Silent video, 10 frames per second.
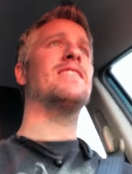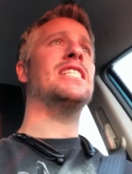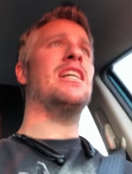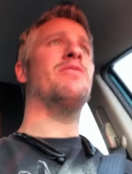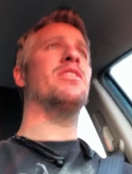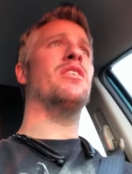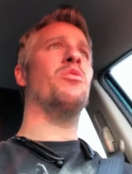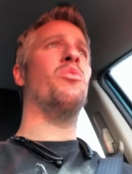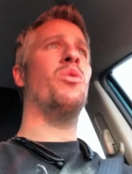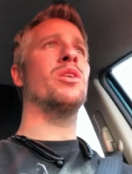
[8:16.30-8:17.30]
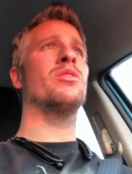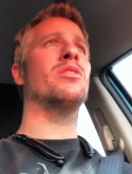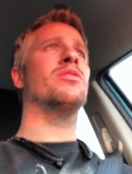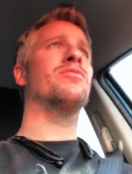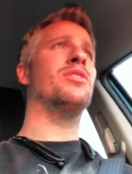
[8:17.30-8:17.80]
Have a
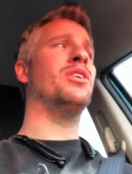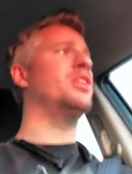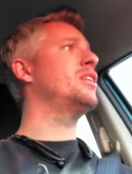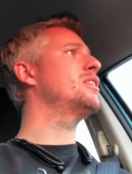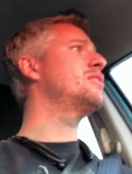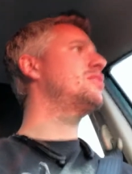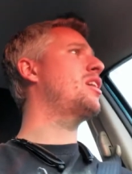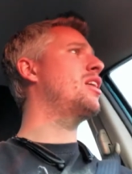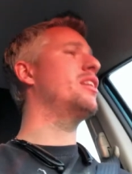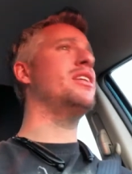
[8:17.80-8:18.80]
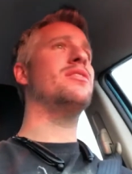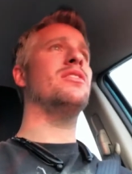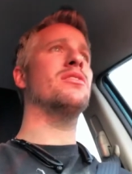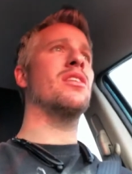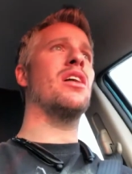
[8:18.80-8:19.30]
wonderful holiday
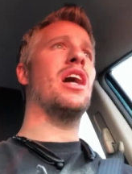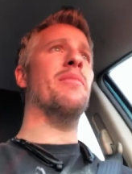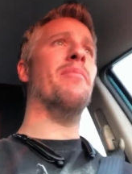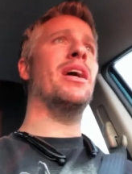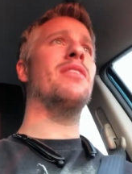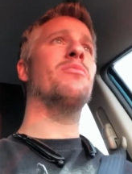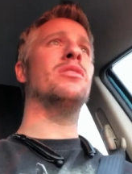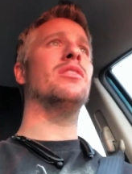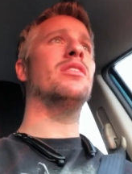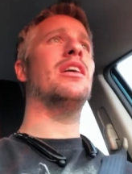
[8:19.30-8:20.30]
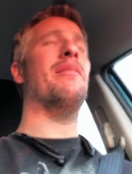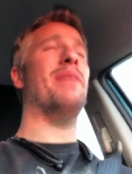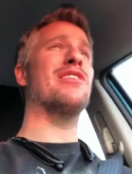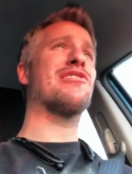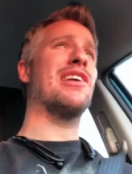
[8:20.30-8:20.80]
season. I might well, I
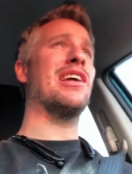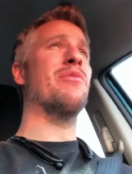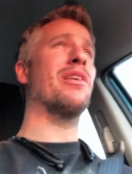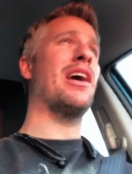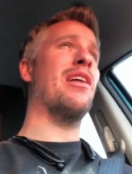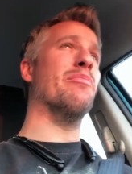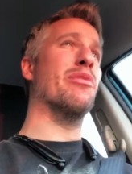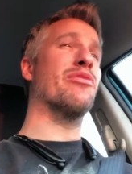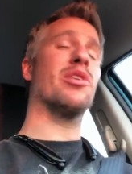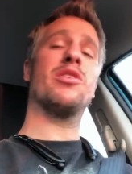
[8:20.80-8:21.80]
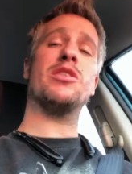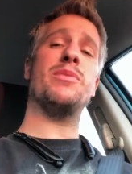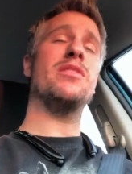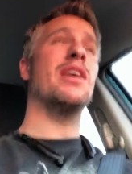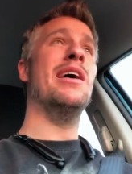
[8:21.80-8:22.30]
might try to get one out before
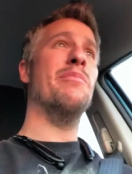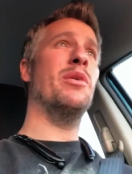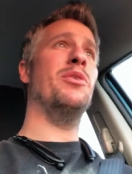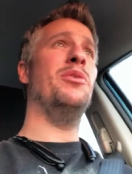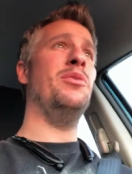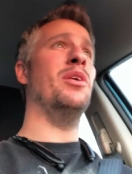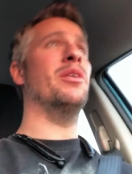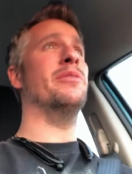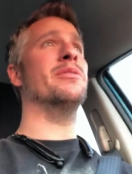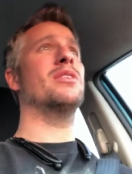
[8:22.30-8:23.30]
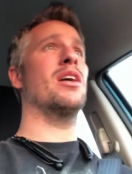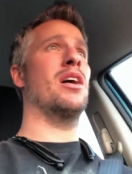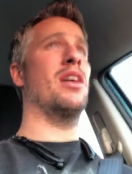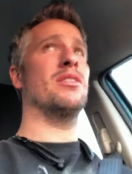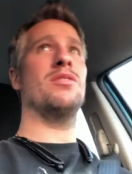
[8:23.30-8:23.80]
Christmas, but who knows?
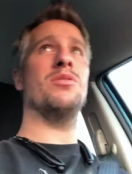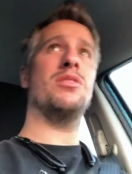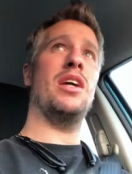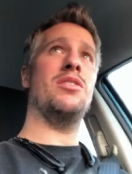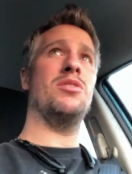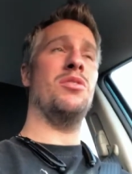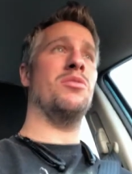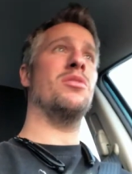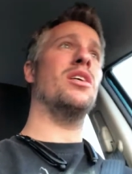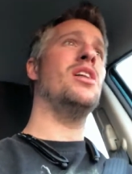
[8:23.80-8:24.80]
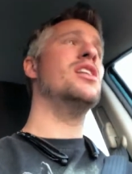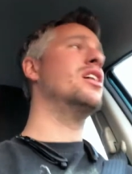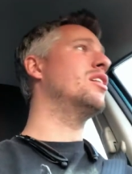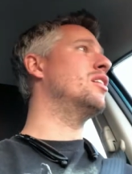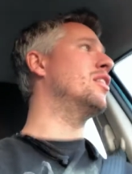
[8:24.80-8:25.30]
Uh, so stay tuned.
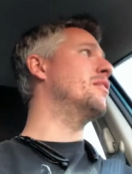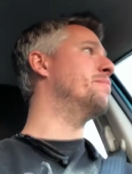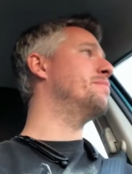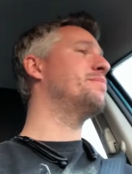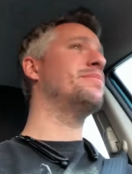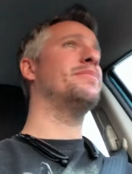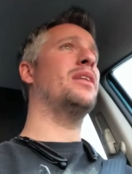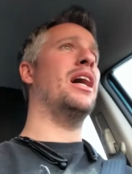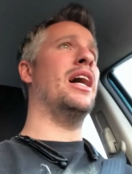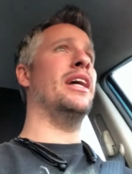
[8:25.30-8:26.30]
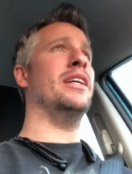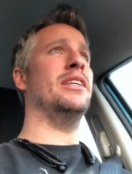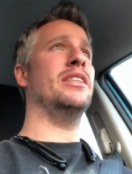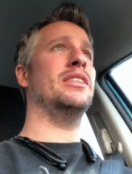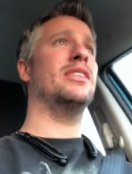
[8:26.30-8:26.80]
Um, I
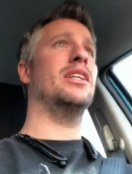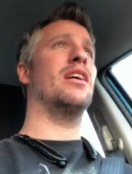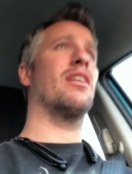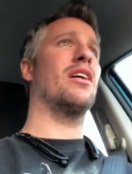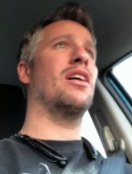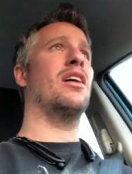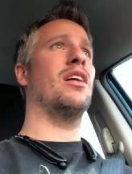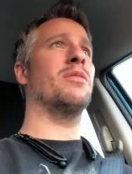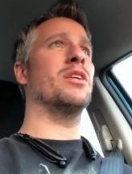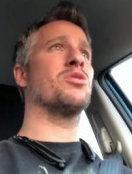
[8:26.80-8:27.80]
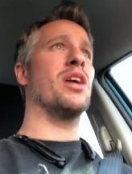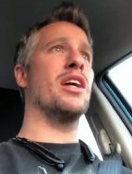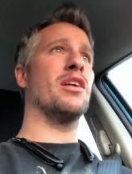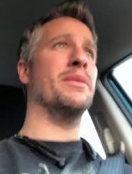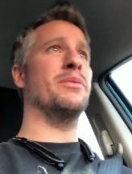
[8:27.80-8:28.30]
I'm gonna try
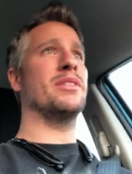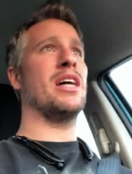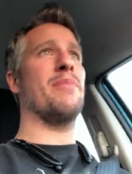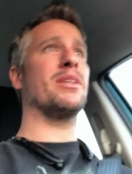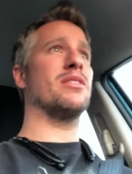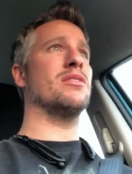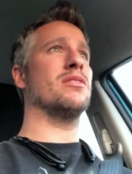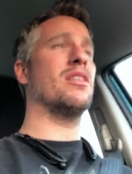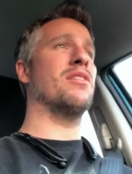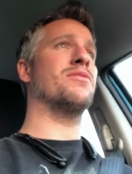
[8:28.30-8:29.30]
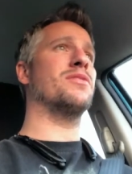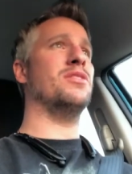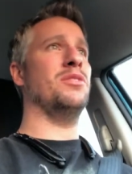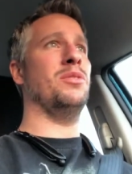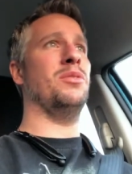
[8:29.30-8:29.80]
and come up with topics and stuff
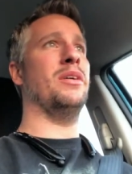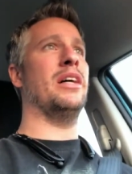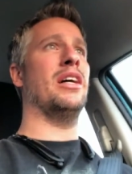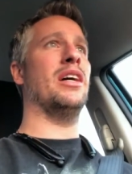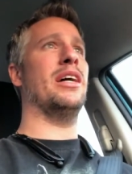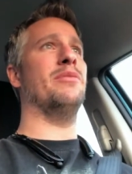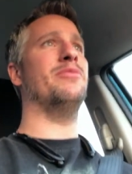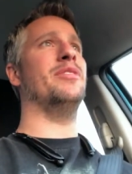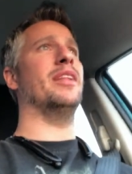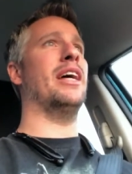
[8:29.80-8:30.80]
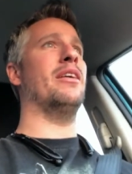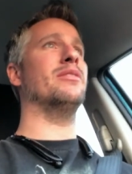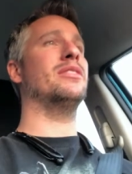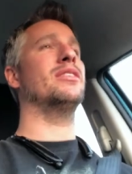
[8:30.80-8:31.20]
to uh, help fill out